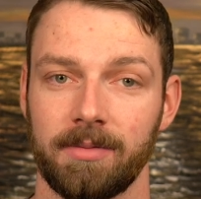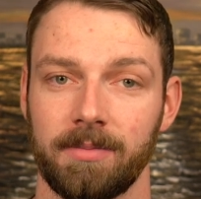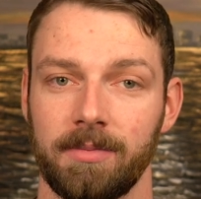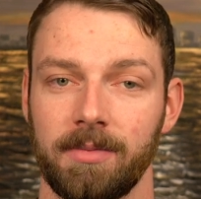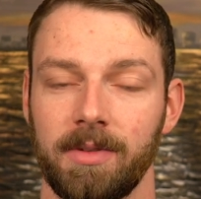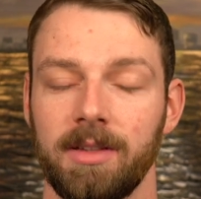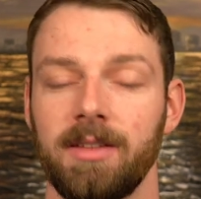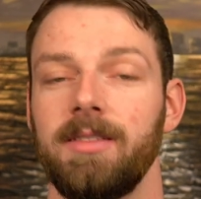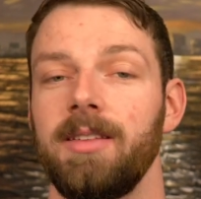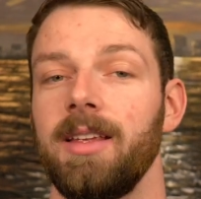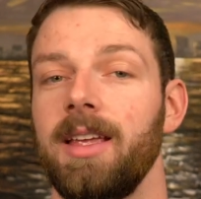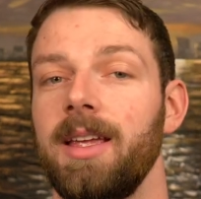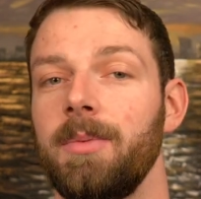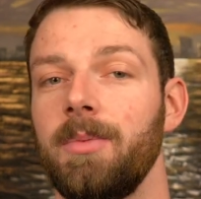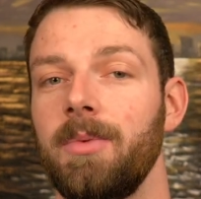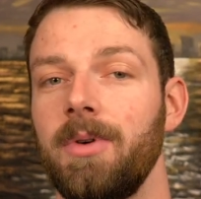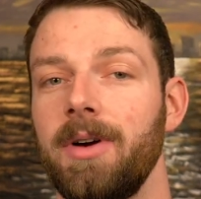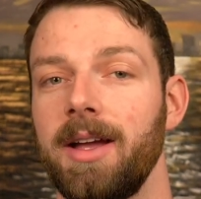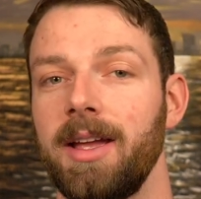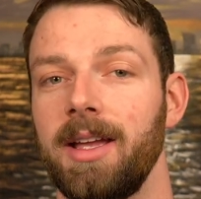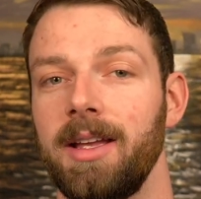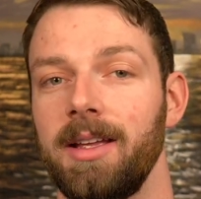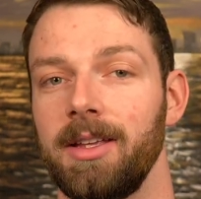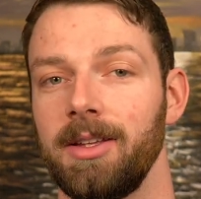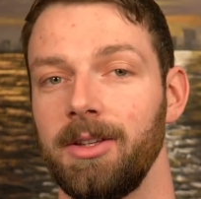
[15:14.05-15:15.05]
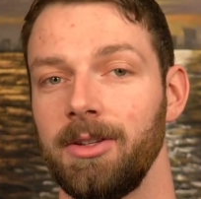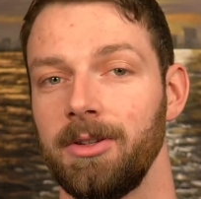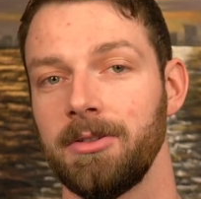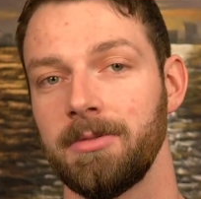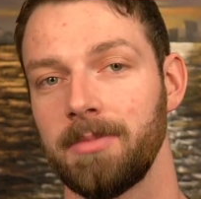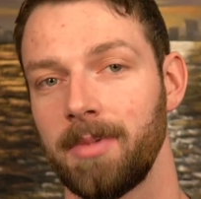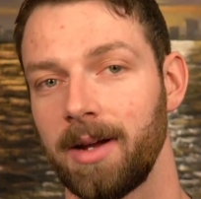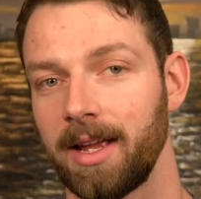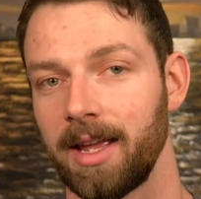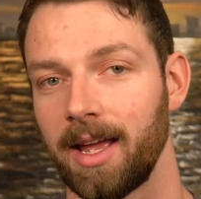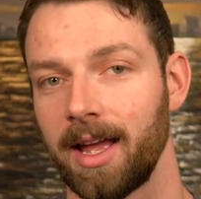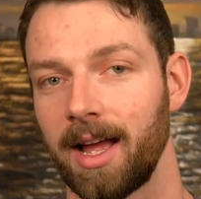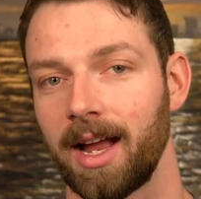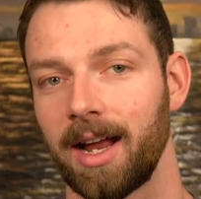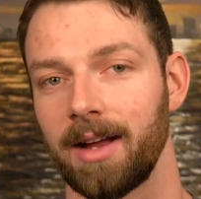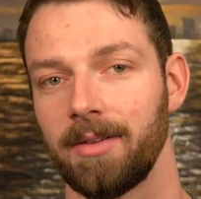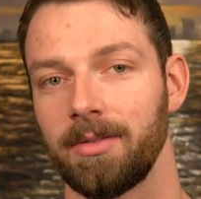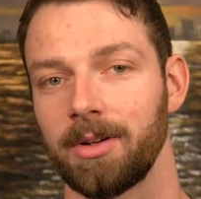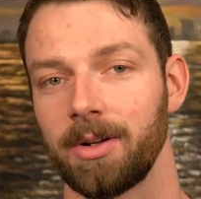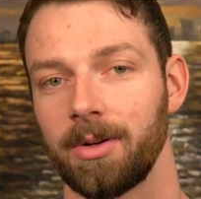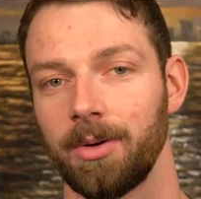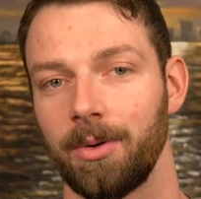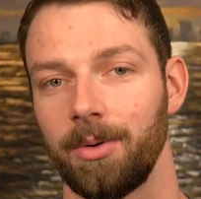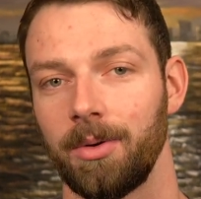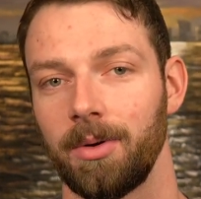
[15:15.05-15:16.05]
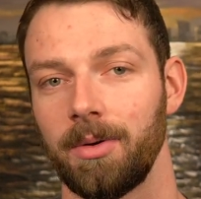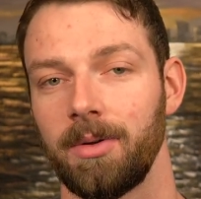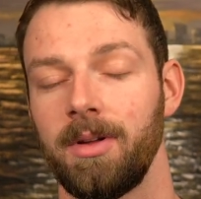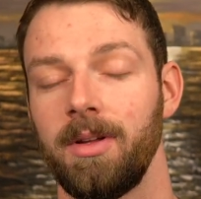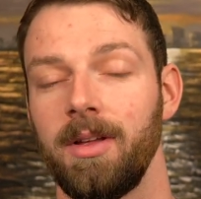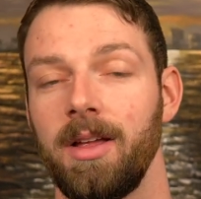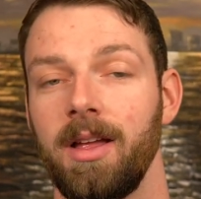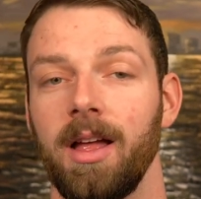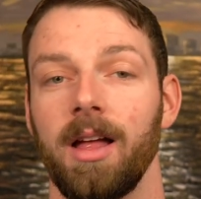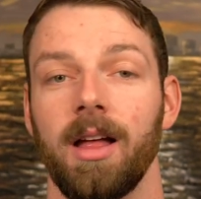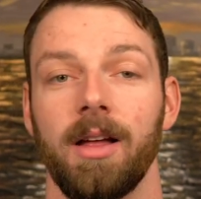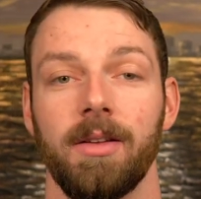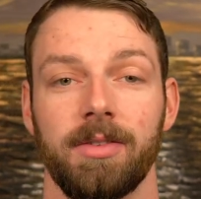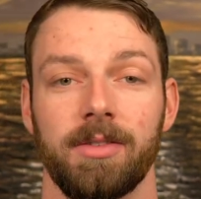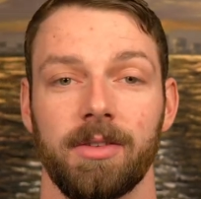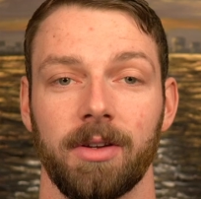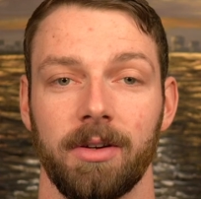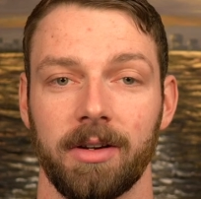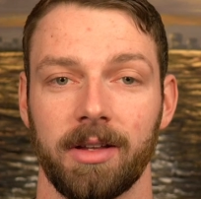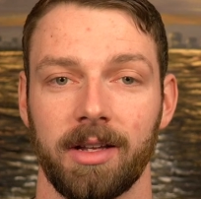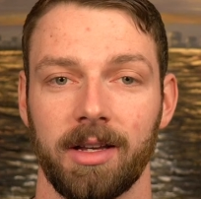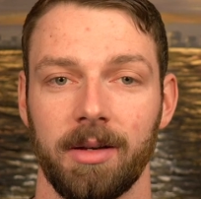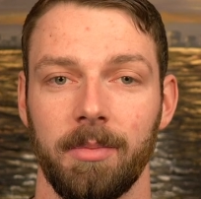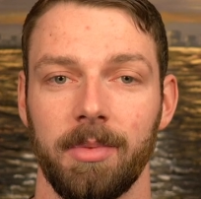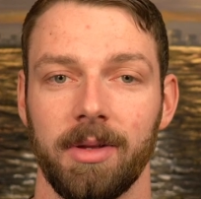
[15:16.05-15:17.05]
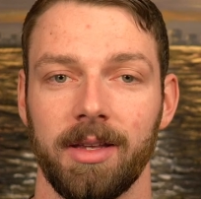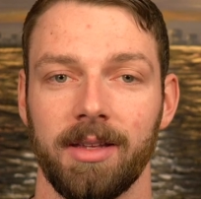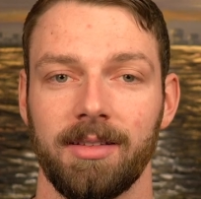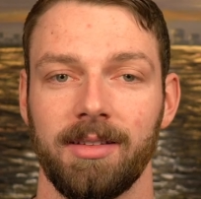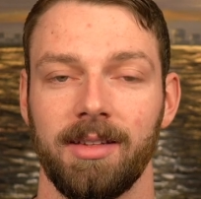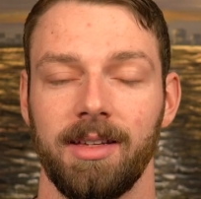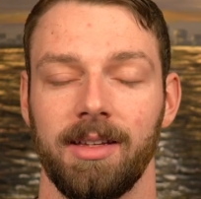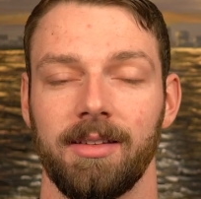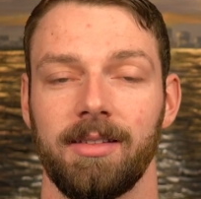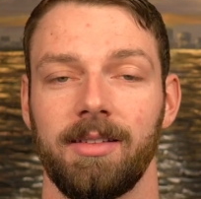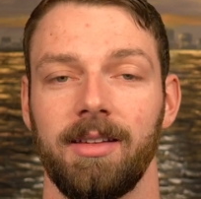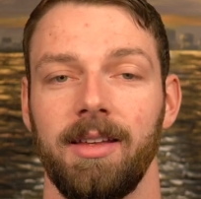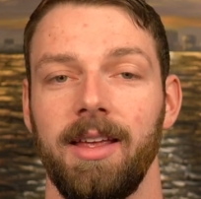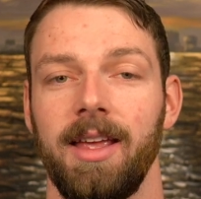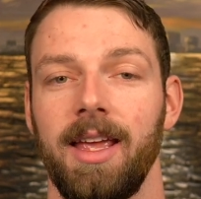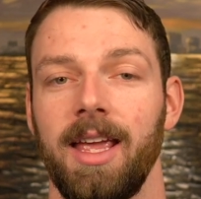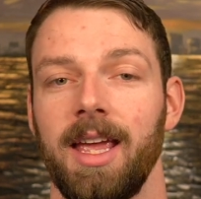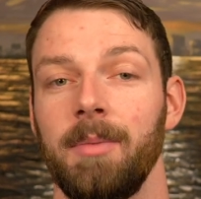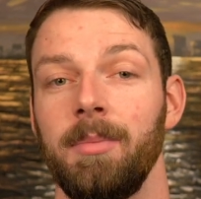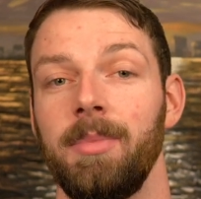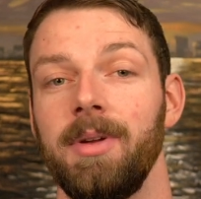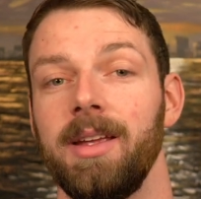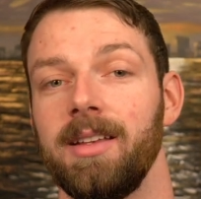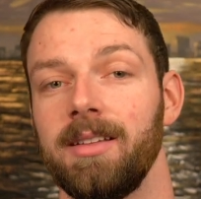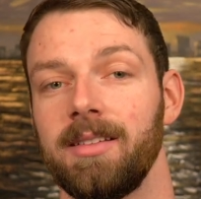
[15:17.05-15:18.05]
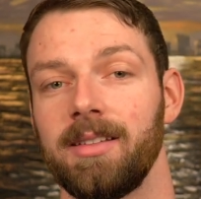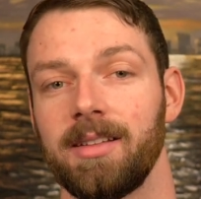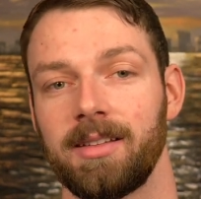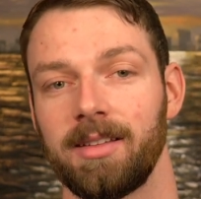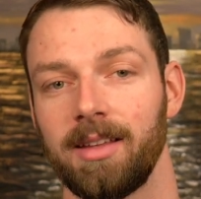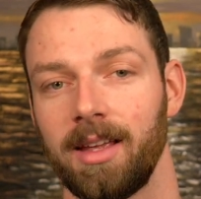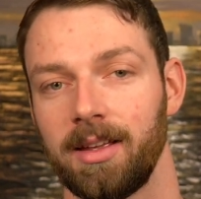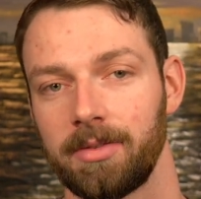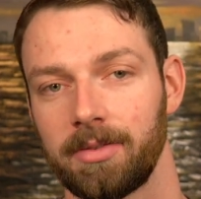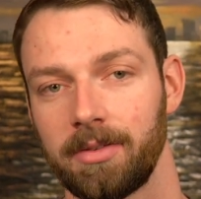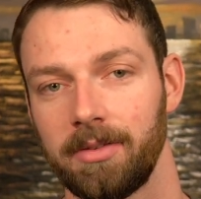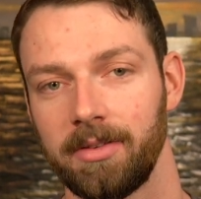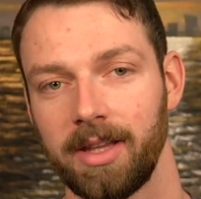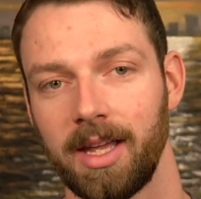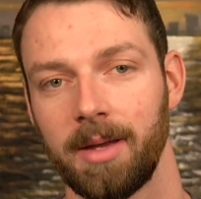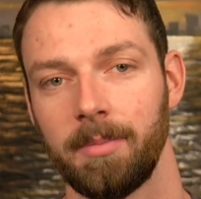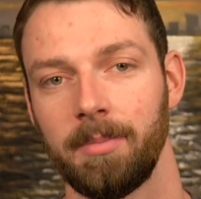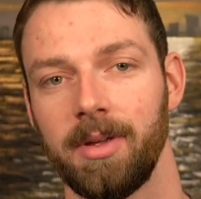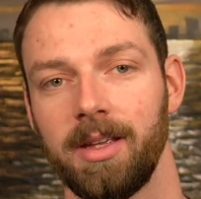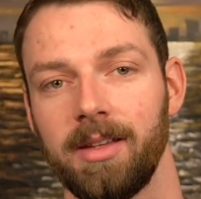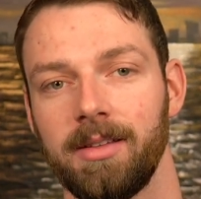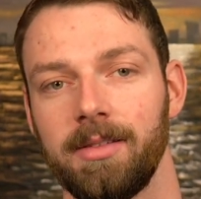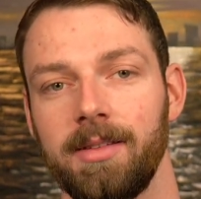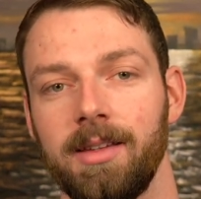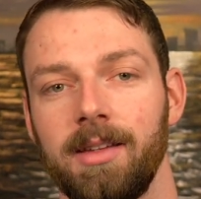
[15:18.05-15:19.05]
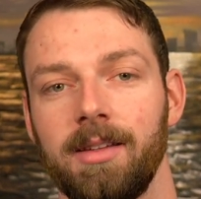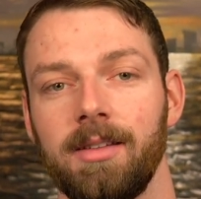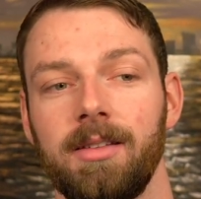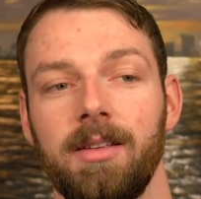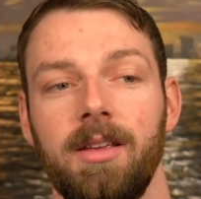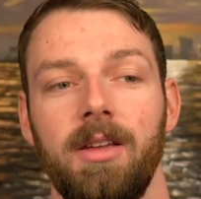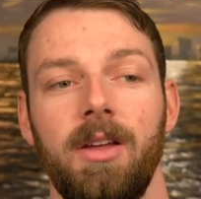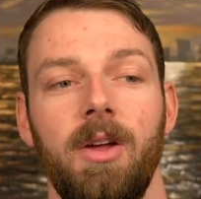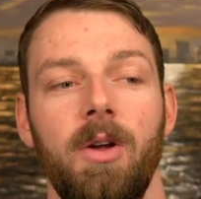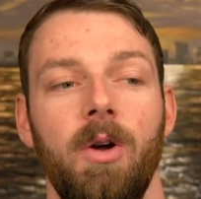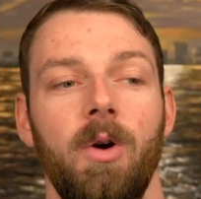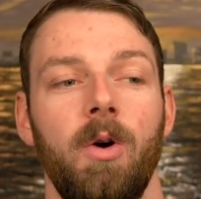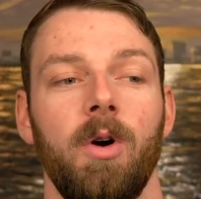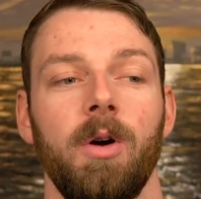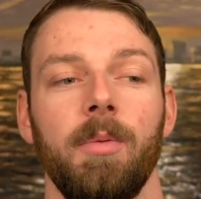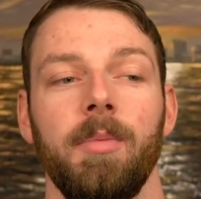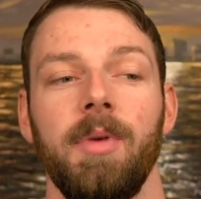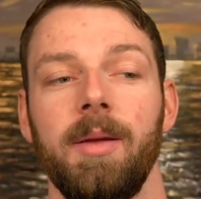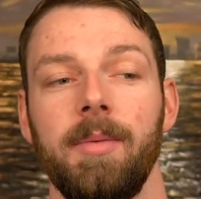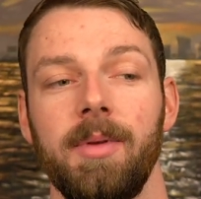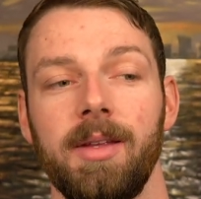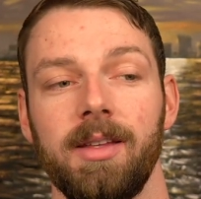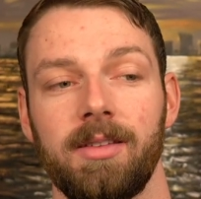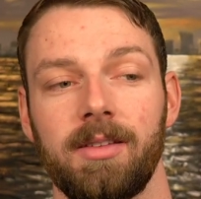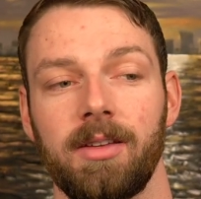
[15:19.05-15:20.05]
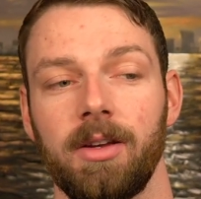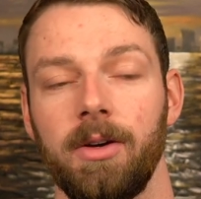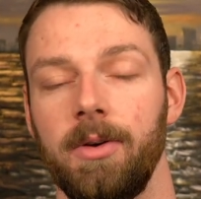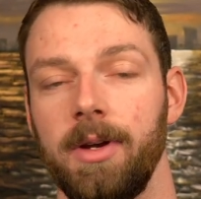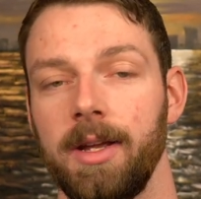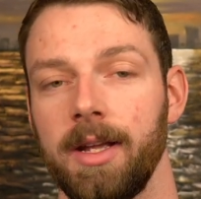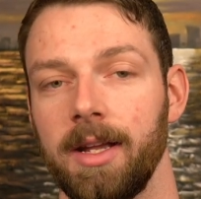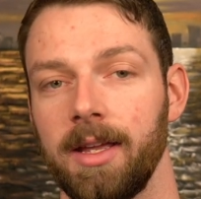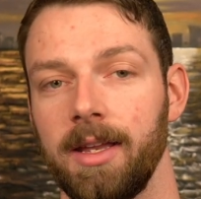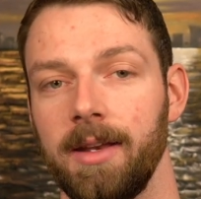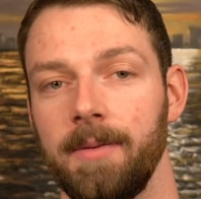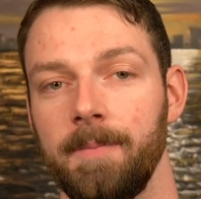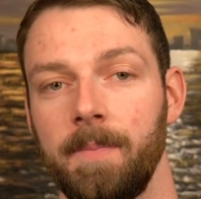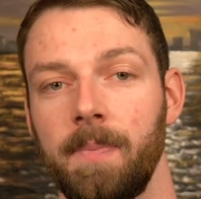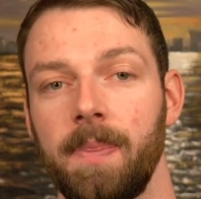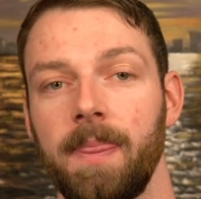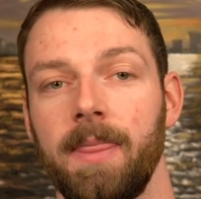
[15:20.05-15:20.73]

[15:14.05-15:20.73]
The same way you might have a goal of starting a business and being successful in that business, or maybe it's going and,